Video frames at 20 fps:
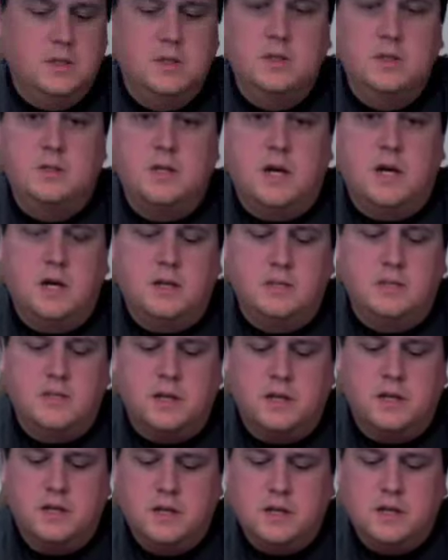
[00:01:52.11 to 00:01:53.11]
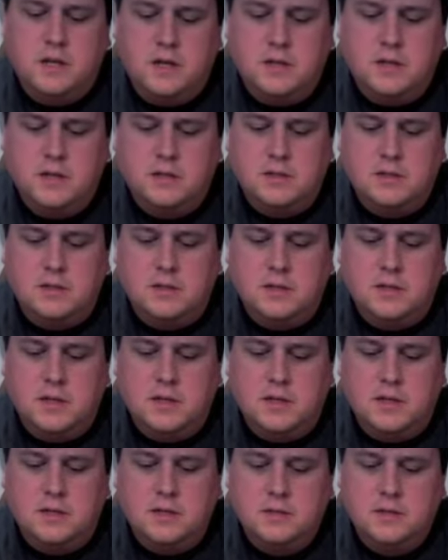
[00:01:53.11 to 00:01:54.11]
Tiles I kind of
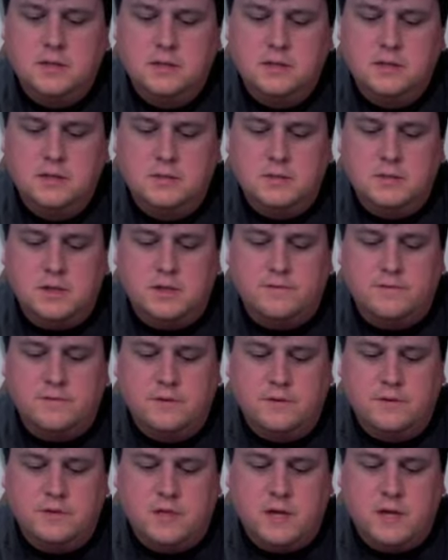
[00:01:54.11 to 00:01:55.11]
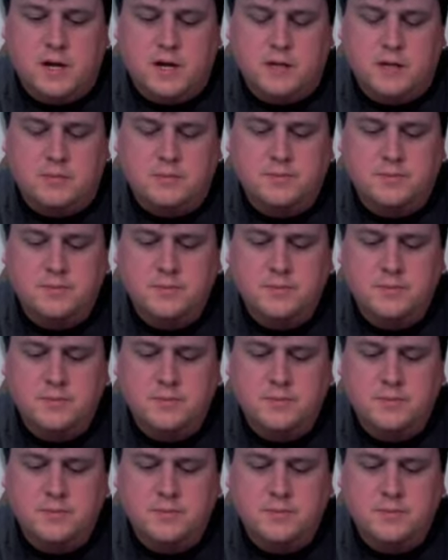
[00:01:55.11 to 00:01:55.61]
like when I first got them,